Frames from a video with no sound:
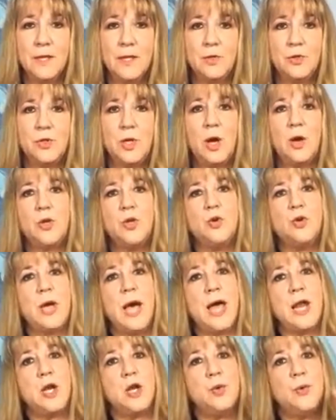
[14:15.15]
So you
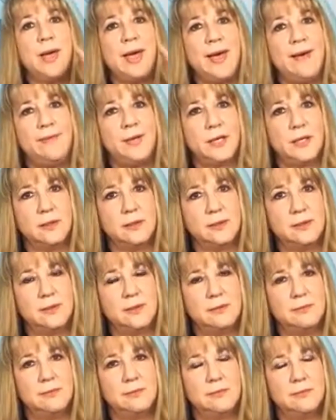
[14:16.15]
got new
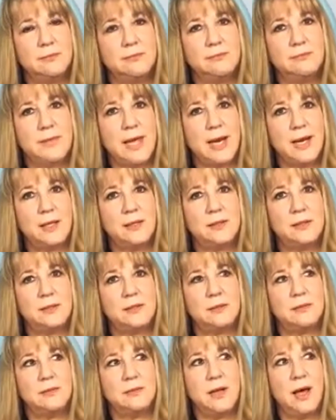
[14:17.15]
evidence that
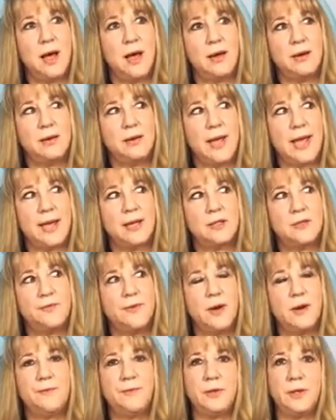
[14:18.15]
it's not as
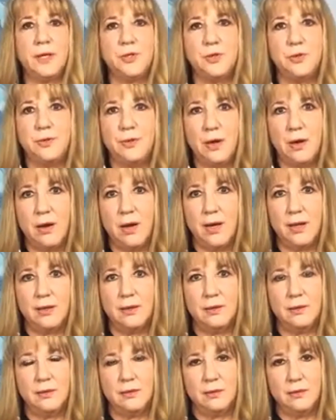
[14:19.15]
fearful as you thought.
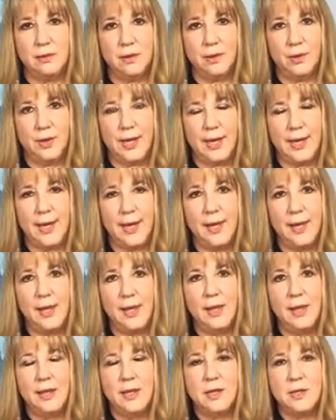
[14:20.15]
Okay?
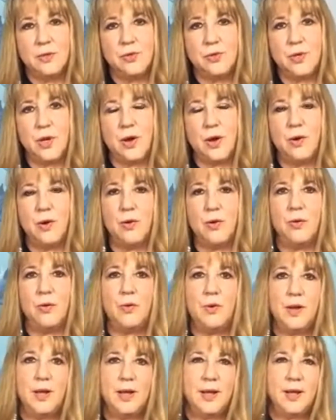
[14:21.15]

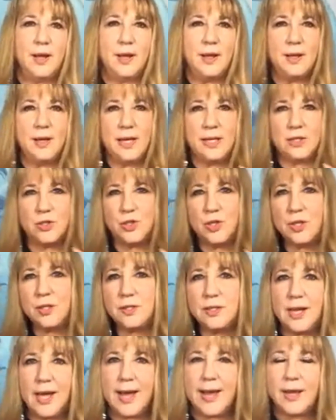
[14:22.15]
So it's
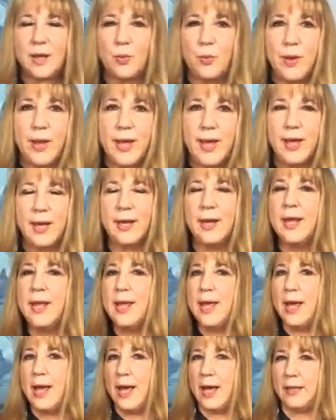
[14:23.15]
just like when
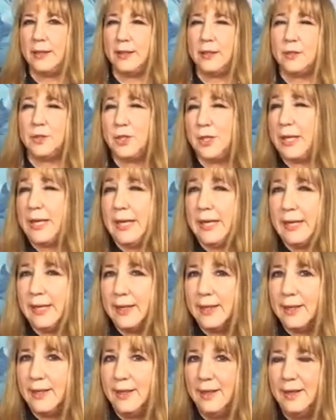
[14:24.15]
a little
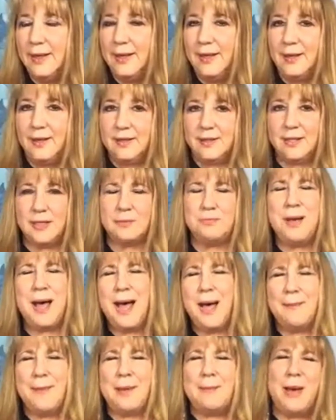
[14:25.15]
kid says,
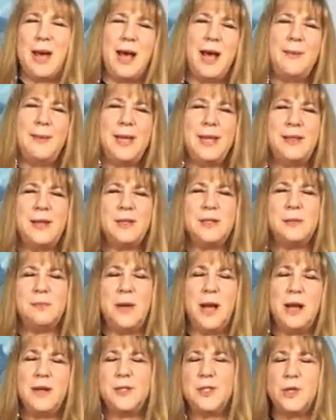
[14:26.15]
Mommy, Mommy, there's a
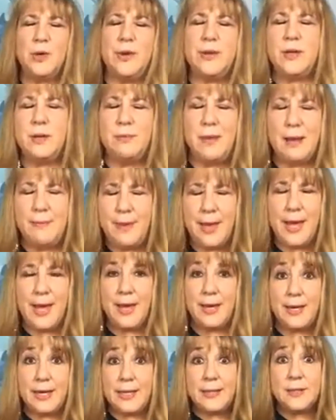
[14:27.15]
monster under my
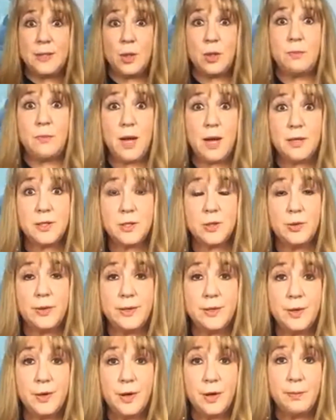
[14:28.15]
bed. Is there a monster
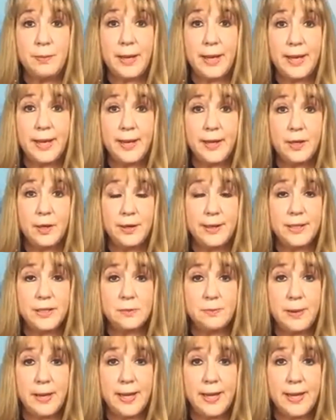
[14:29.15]
under her bed or
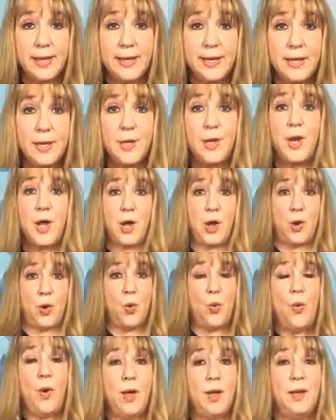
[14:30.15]
his bed?
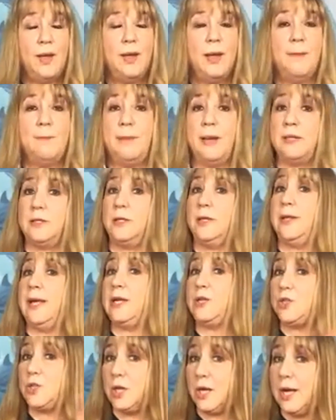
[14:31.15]
No. But to
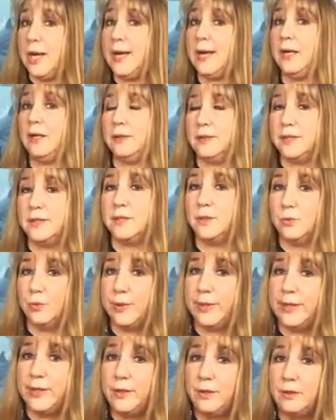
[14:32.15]
that child, is it
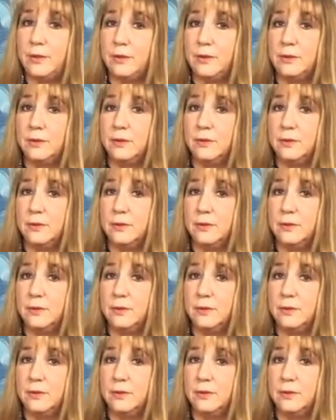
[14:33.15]
real?